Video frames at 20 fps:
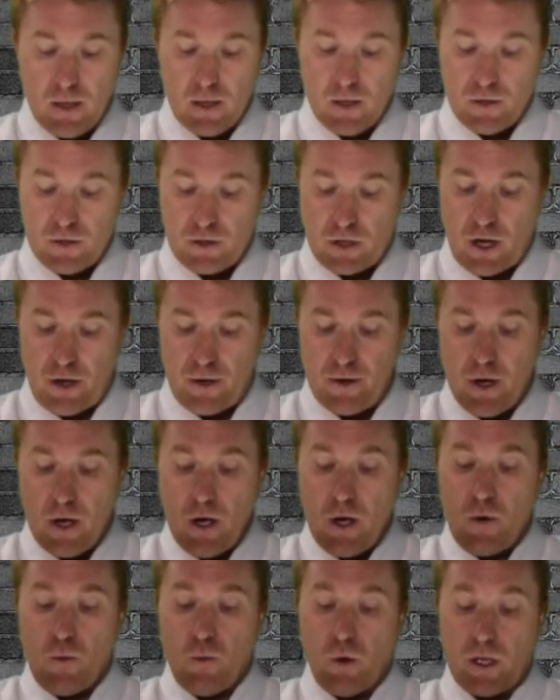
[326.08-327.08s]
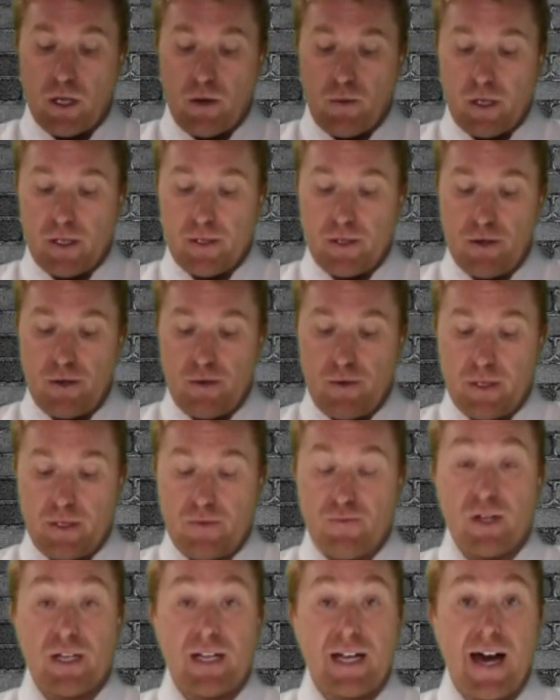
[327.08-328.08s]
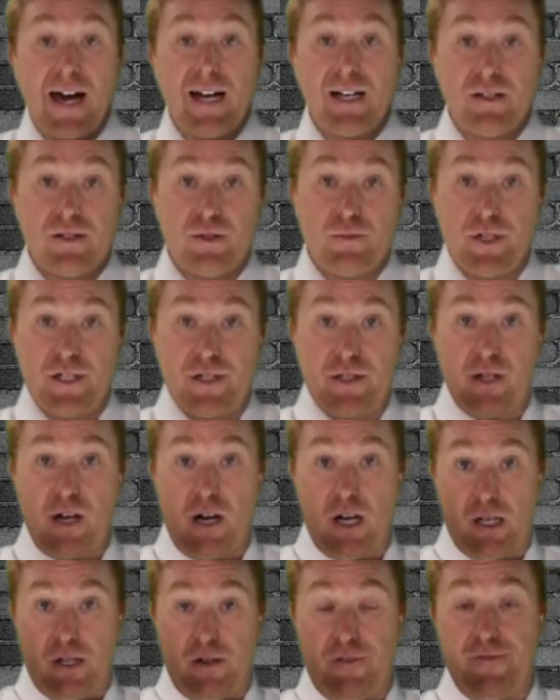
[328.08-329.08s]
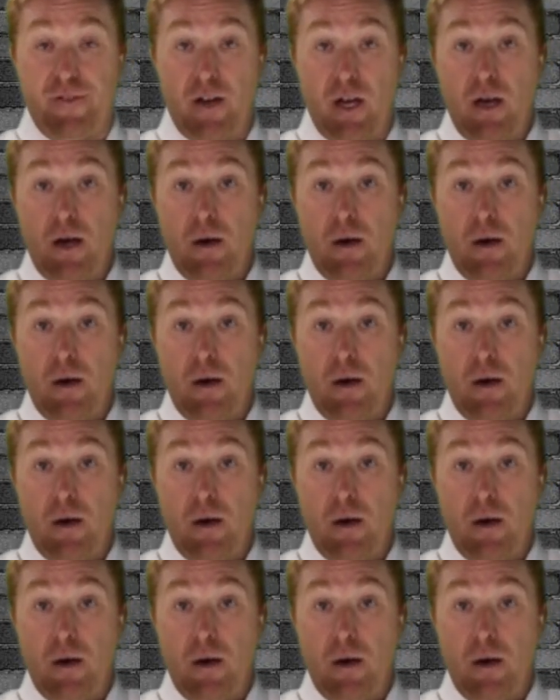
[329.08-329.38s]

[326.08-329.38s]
So what I want to do is, regardless which style of